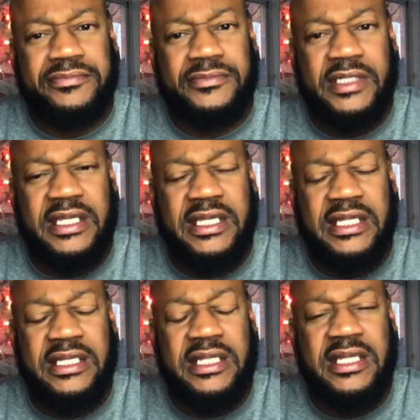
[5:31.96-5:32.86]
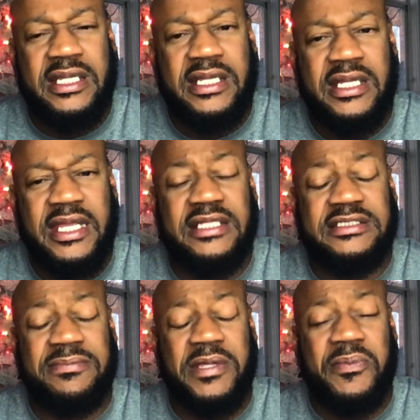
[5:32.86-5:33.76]
and
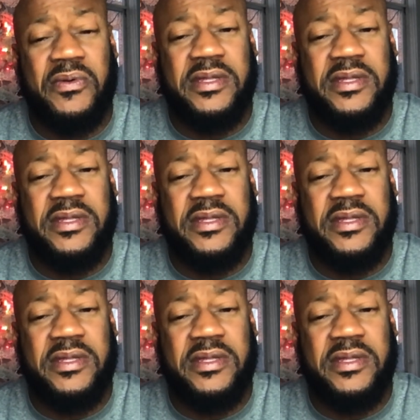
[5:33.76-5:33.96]
innocent people